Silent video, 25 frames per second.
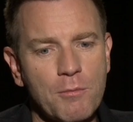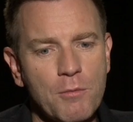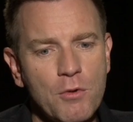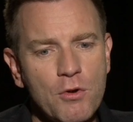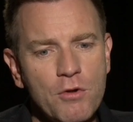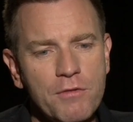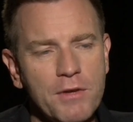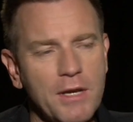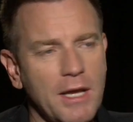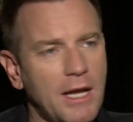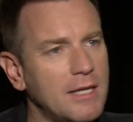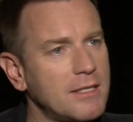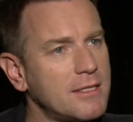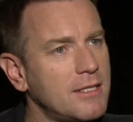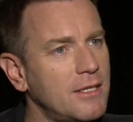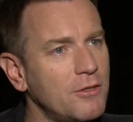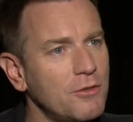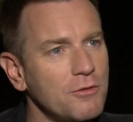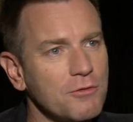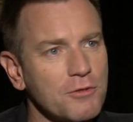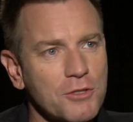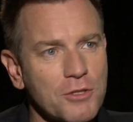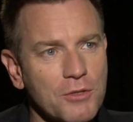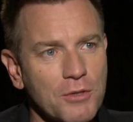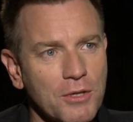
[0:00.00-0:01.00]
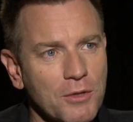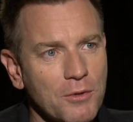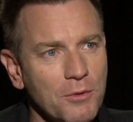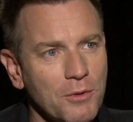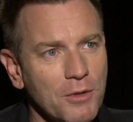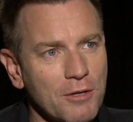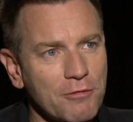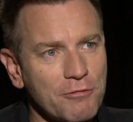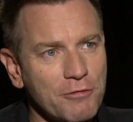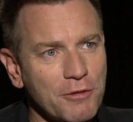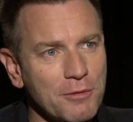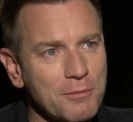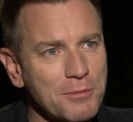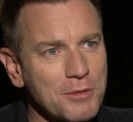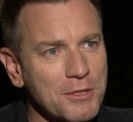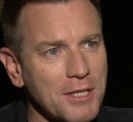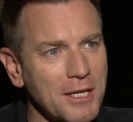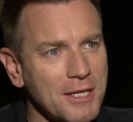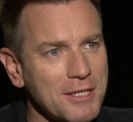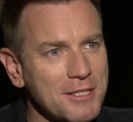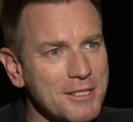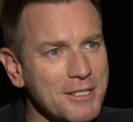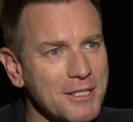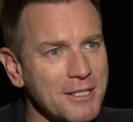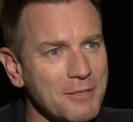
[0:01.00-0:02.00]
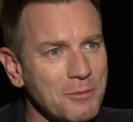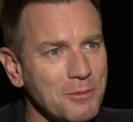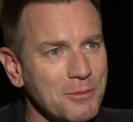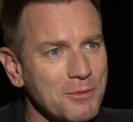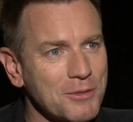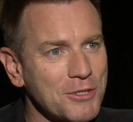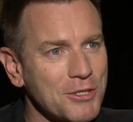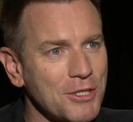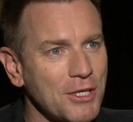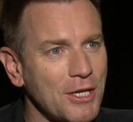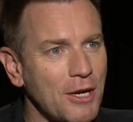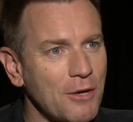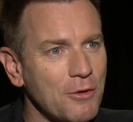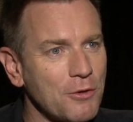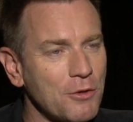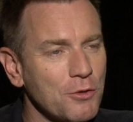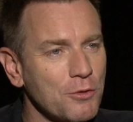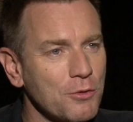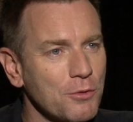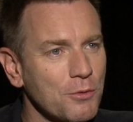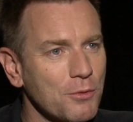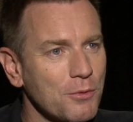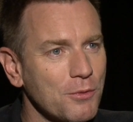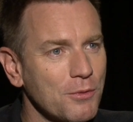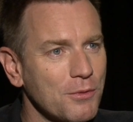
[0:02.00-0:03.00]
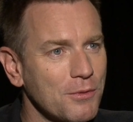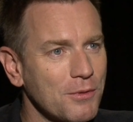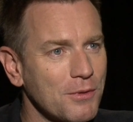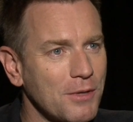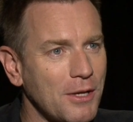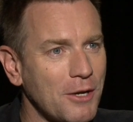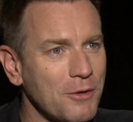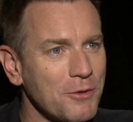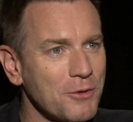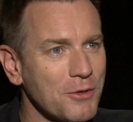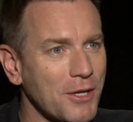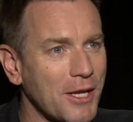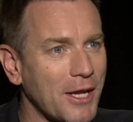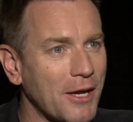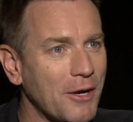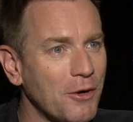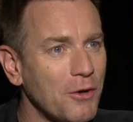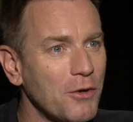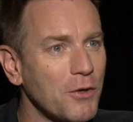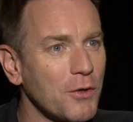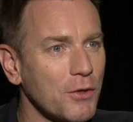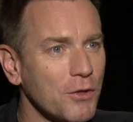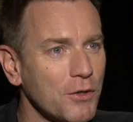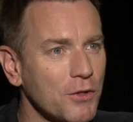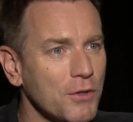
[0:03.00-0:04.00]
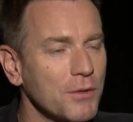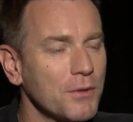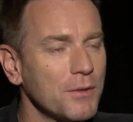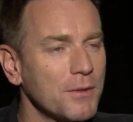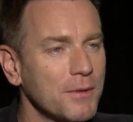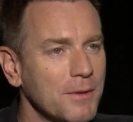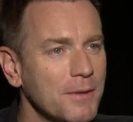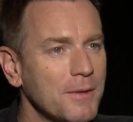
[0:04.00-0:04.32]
movie acting, you're just going to go on a film set and see how you get on, you know?